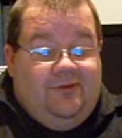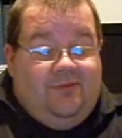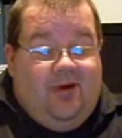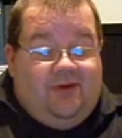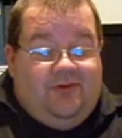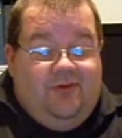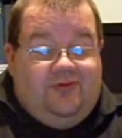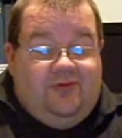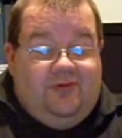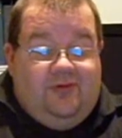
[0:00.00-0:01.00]

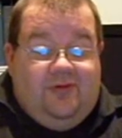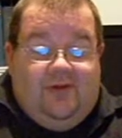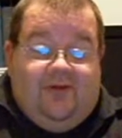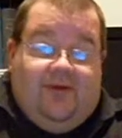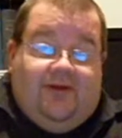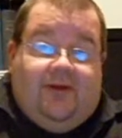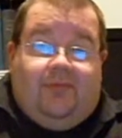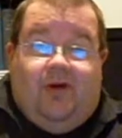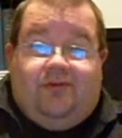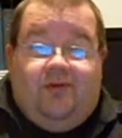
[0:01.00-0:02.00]
prosecution, well, not
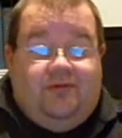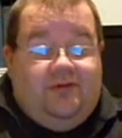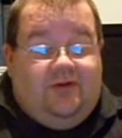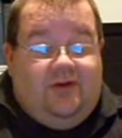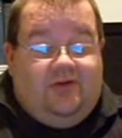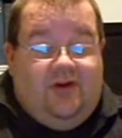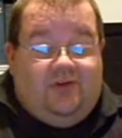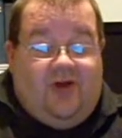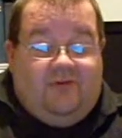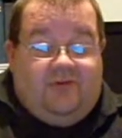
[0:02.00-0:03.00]
prosecution, the Attorney
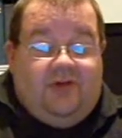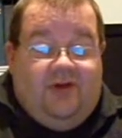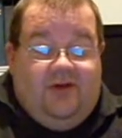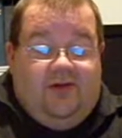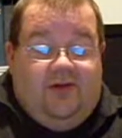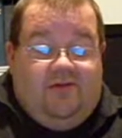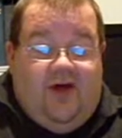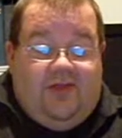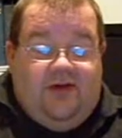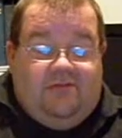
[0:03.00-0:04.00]
General's office can
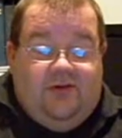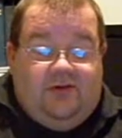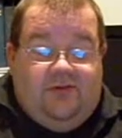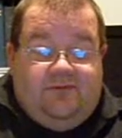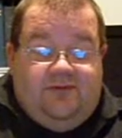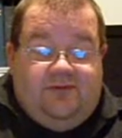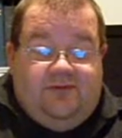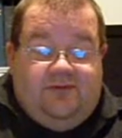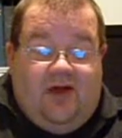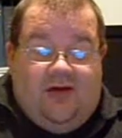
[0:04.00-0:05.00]
file that fugitive
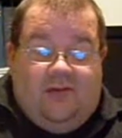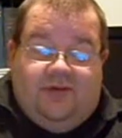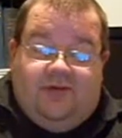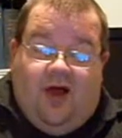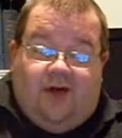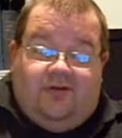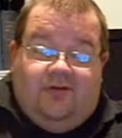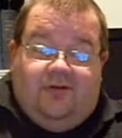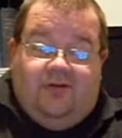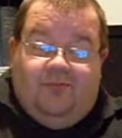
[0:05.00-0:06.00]
disentitlement
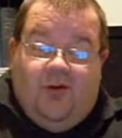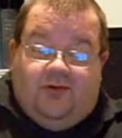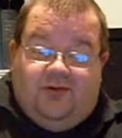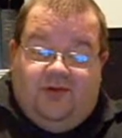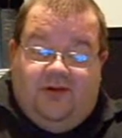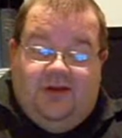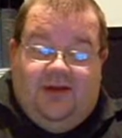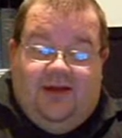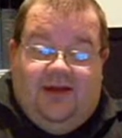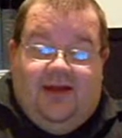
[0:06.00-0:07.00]
doctrine motion,
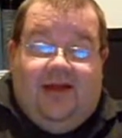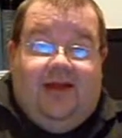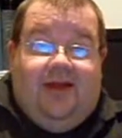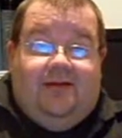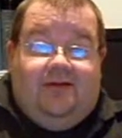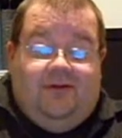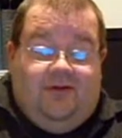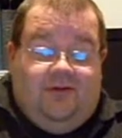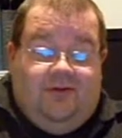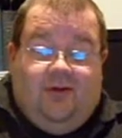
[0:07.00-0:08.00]
and
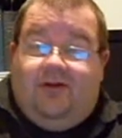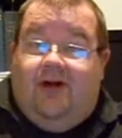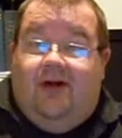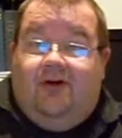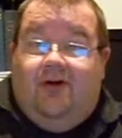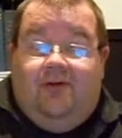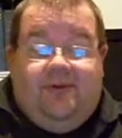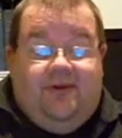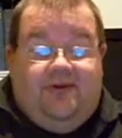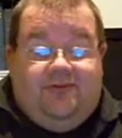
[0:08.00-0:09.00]
your
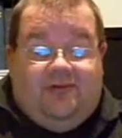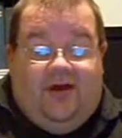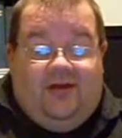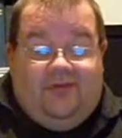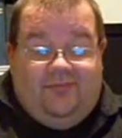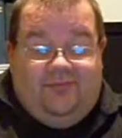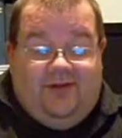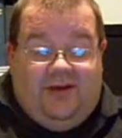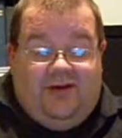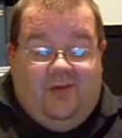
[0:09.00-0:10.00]
appeal is done,
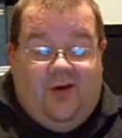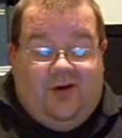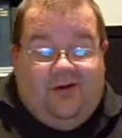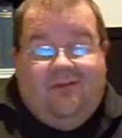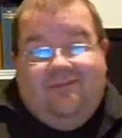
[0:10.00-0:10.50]
dead in the water.